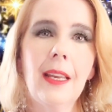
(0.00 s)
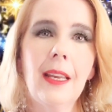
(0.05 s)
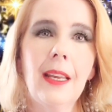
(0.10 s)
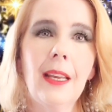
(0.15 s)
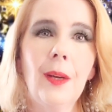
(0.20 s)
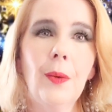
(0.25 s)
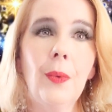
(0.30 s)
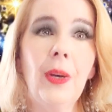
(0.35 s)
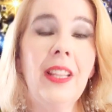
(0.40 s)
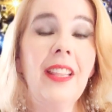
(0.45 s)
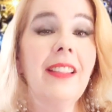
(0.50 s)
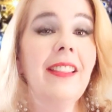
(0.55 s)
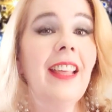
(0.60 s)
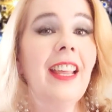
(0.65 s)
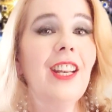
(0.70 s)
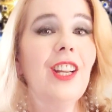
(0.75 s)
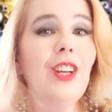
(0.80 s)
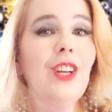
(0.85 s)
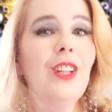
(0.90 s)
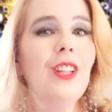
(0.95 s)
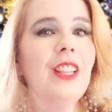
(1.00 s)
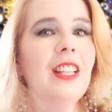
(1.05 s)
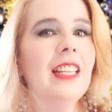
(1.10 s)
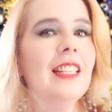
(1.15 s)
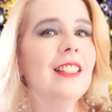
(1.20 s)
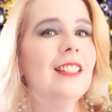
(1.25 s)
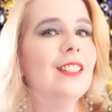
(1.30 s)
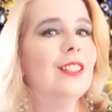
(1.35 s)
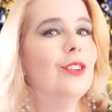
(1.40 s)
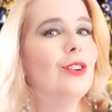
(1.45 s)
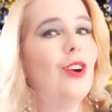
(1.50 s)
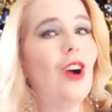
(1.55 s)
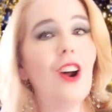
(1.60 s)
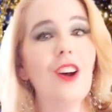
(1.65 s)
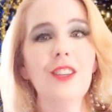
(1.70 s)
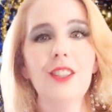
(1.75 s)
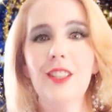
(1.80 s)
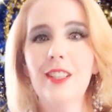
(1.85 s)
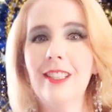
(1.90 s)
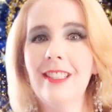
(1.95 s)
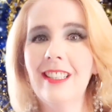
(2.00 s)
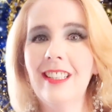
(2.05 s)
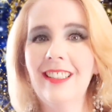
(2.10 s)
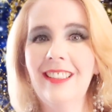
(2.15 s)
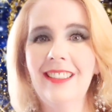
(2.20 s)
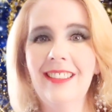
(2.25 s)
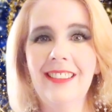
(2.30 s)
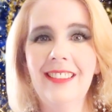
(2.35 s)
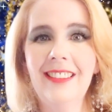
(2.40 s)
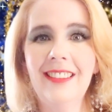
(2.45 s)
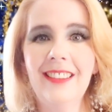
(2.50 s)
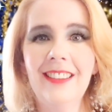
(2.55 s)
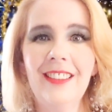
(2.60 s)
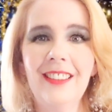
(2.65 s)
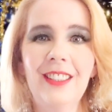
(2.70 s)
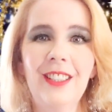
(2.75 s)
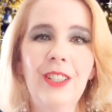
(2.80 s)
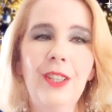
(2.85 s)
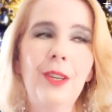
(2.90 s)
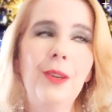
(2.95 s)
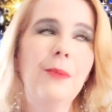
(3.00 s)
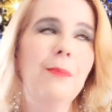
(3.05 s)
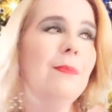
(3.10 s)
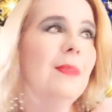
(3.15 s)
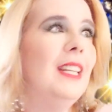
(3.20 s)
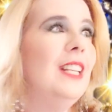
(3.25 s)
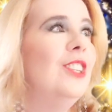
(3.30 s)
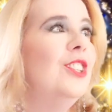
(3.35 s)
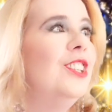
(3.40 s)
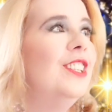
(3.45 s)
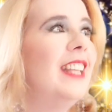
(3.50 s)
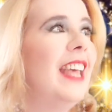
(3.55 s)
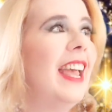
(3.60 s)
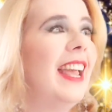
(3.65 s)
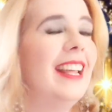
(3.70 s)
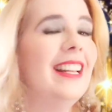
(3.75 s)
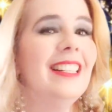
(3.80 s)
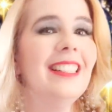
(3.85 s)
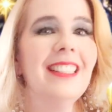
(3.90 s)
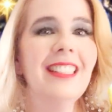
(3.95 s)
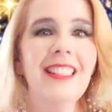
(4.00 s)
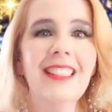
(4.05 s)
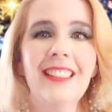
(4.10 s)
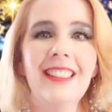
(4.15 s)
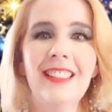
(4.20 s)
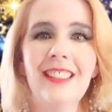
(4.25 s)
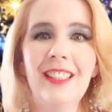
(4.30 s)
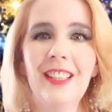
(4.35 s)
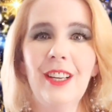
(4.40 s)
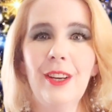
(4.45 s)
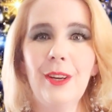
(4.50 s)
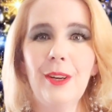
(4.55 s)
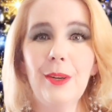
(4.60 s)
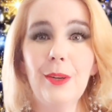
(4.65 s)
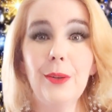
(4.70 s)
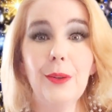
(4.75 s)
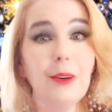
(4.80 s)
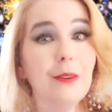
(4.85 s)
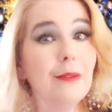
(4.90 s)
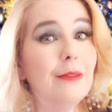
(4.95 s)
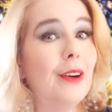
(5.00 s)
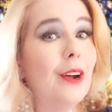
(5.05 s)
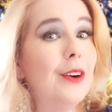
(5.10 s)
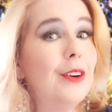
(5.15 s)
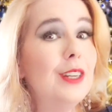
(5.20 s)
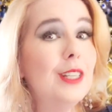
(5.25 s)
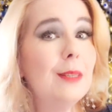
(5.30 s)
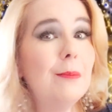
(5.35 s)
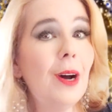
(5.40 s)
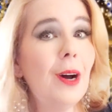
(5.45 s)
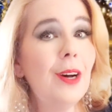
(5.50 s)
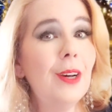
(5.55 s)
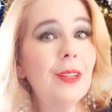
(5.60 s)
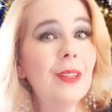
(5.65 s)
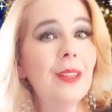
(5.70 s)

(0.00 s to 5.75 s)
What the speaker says: Whether that earth is grass, beach sand, or a forest path,